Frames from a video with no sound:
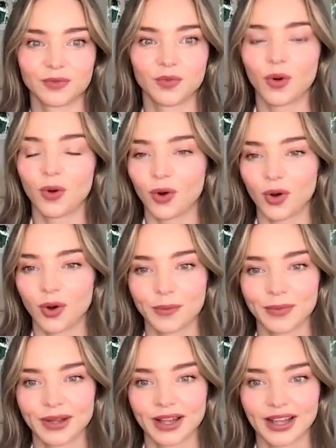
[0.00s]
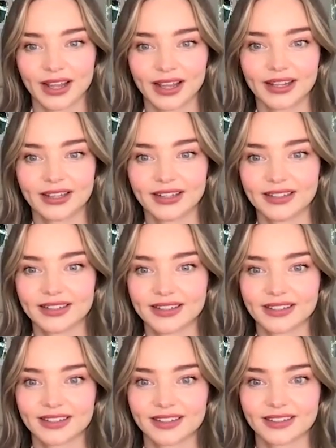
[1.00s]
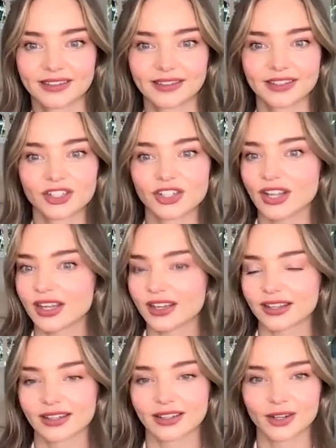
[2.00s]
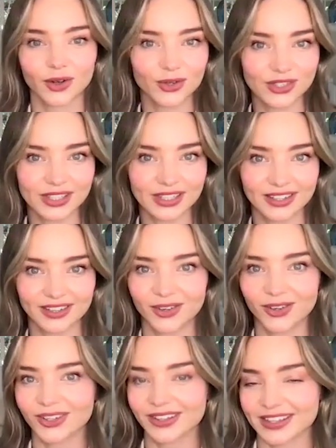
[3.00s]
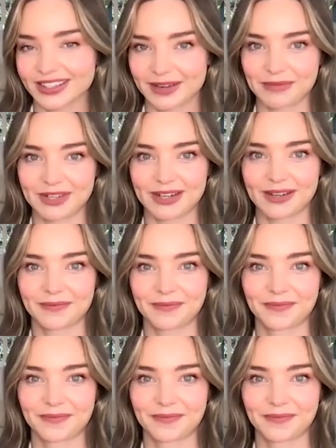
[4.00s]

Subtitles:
warm and chic and cozy all at the same time.